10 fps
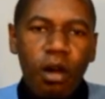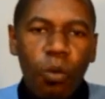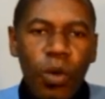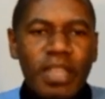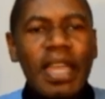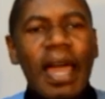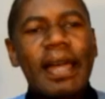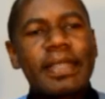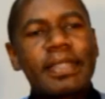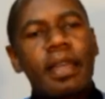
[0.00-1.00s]
which
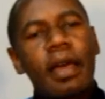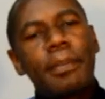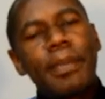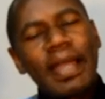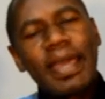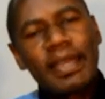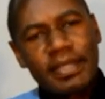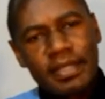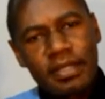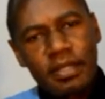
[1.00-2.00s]
has
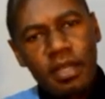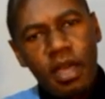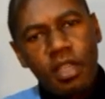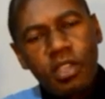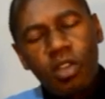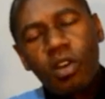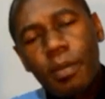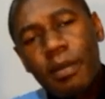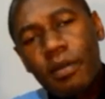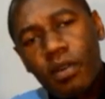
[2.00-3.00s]
players. The
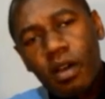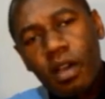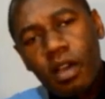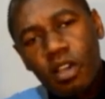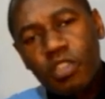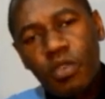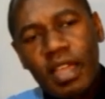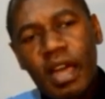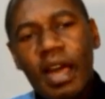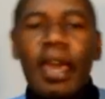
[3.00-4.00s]
goalkeeper for Costa
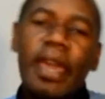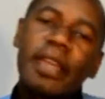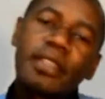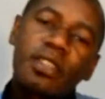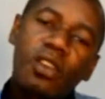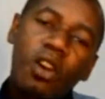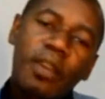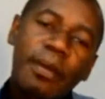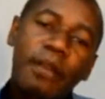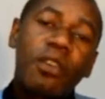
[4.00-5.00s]
Rica is the
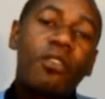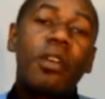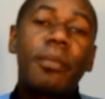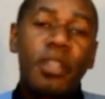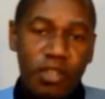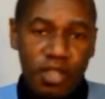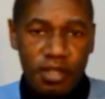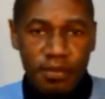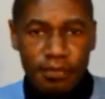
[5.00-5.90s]
goalkeeper for Real Madrid.